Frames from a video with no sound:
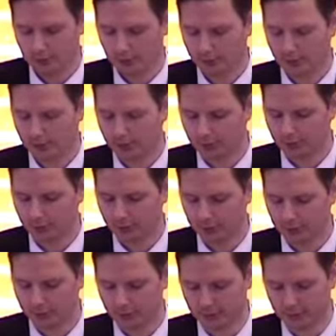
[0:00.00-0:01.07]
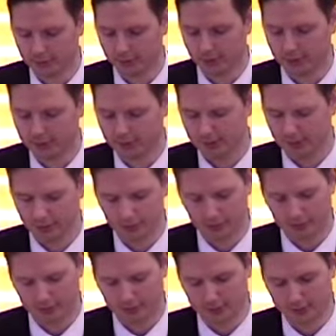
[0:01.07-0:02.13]
Frederick Buckner defines
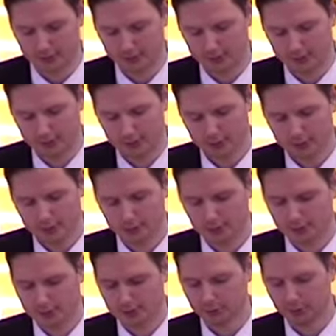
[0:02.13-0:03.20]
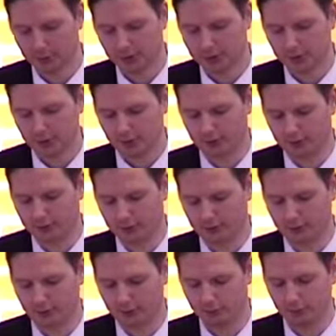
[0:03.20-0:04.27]
envy as the consuming desire
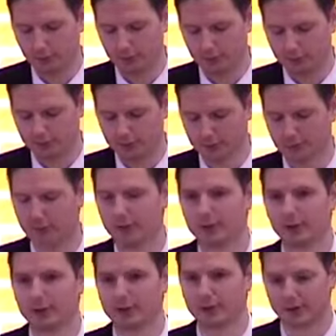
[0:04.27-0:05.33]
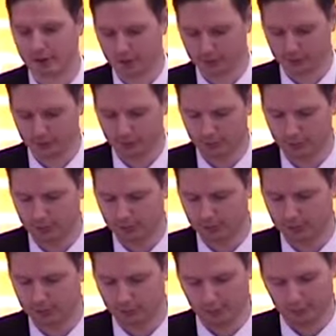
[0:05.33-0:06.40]
for everyone else to be as unsuccessful as
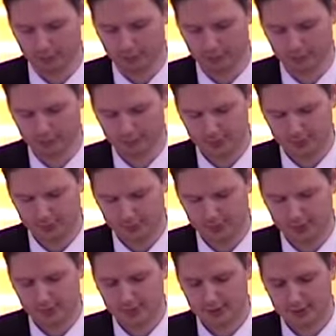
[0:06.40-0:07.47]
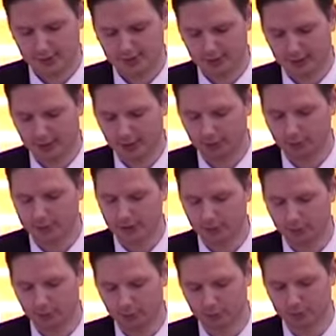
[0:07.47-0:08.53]
you are. And love is
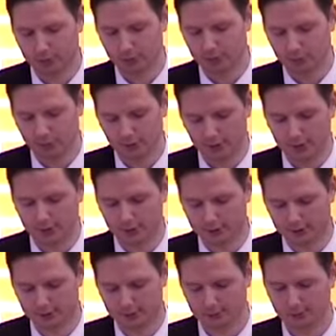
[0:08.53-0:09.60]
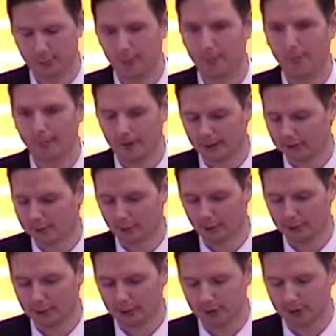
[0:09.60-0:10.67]
not boastful or arrogant. It's so
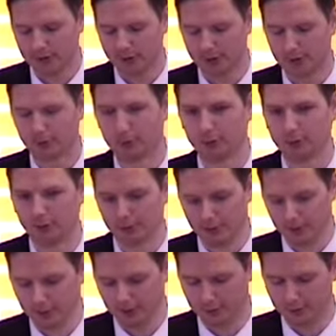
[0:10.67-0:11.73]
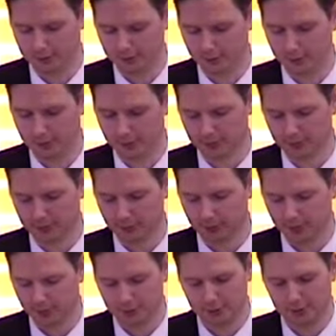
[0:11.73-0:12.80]
exhausting to go through the day determined that
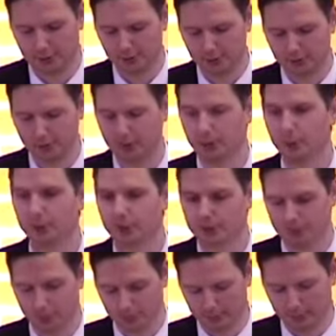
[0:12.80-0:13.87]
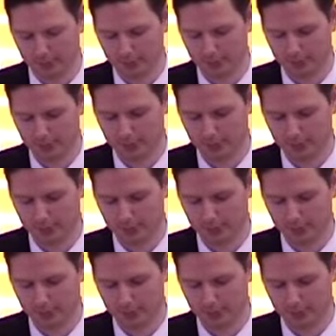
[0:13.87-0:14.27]
others are going to be impressed by me